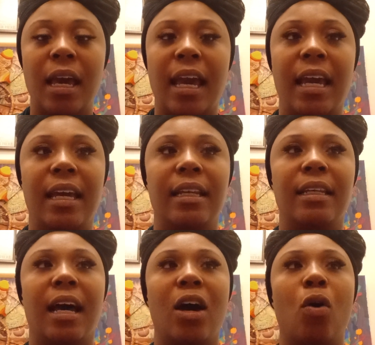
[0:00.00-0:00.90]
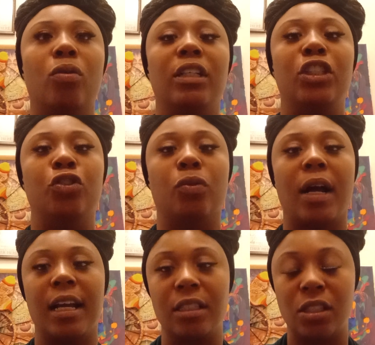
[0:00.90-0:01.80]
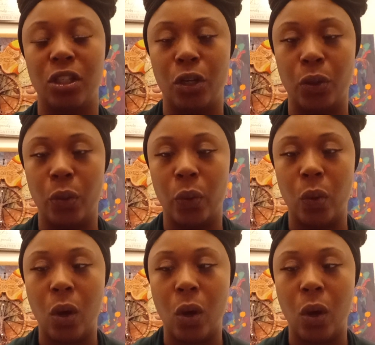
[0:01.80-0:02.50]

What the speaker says: It not only drains you,